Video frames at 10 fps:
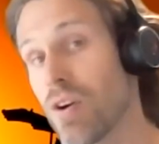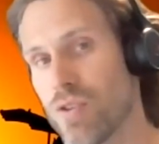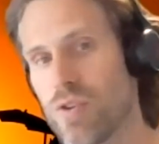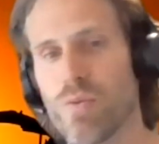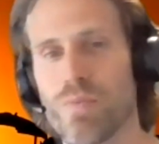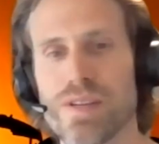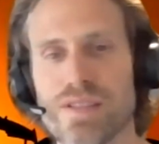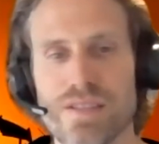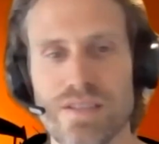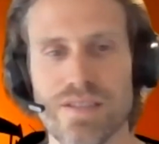on your
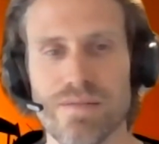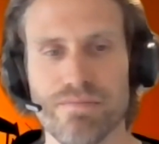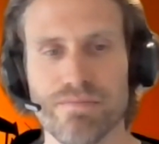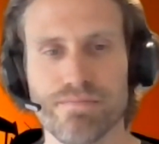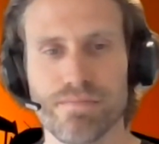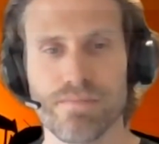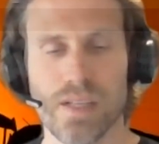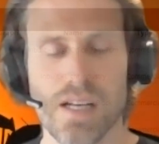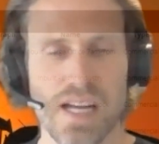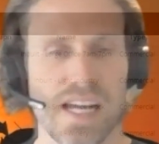business.
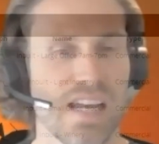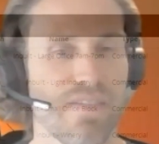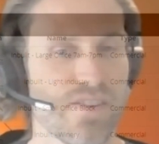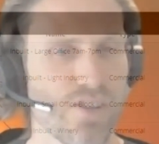If